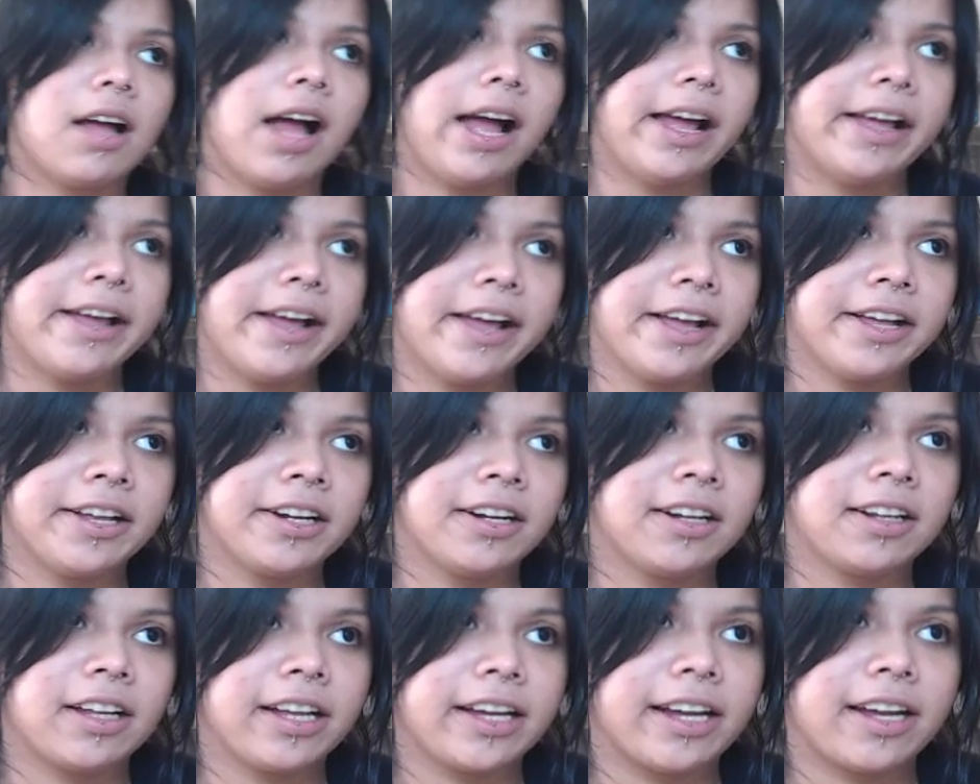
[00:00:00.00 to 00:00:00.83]
and
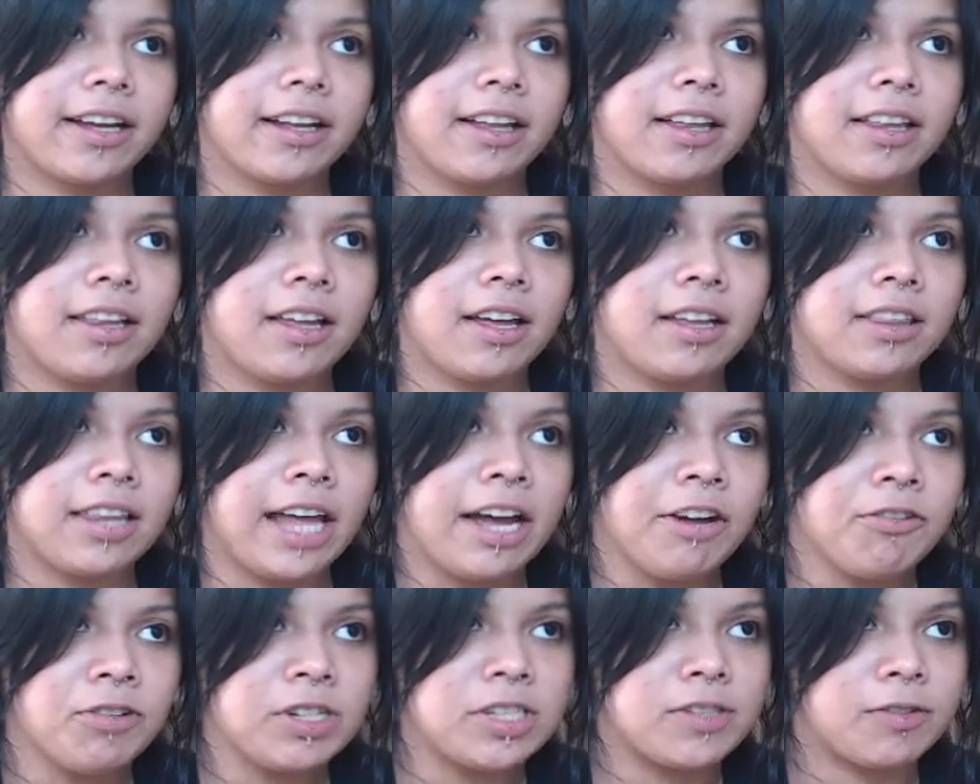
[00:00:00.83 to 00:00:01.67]
like that
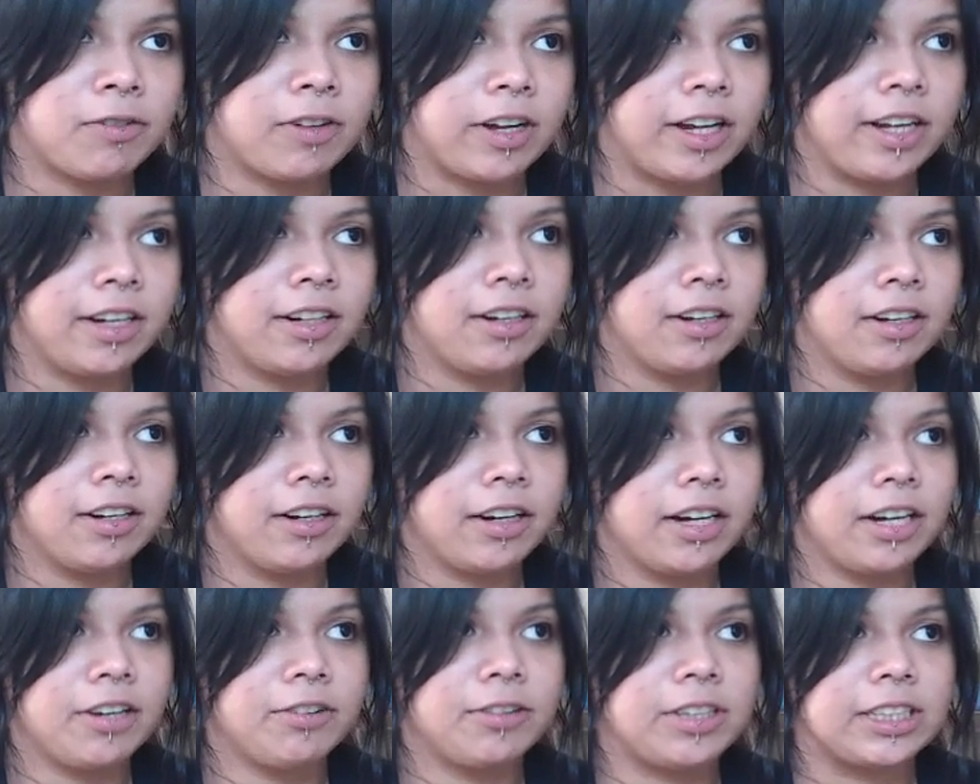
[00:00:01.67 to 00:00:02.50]
was fun.
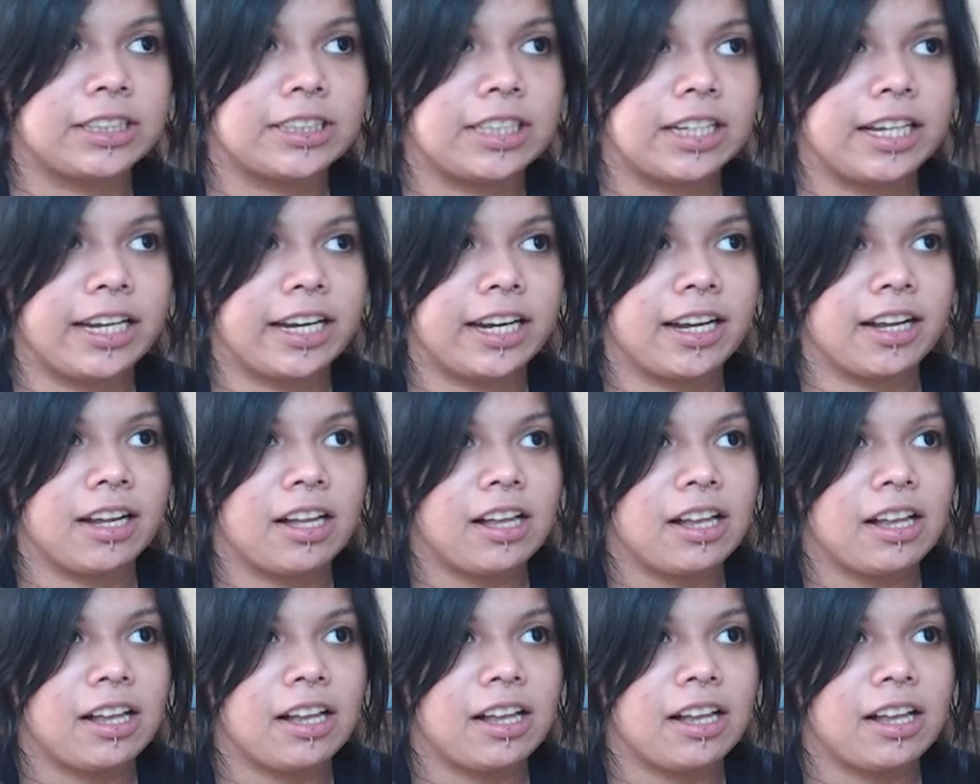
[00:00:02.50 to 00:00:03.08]
It was like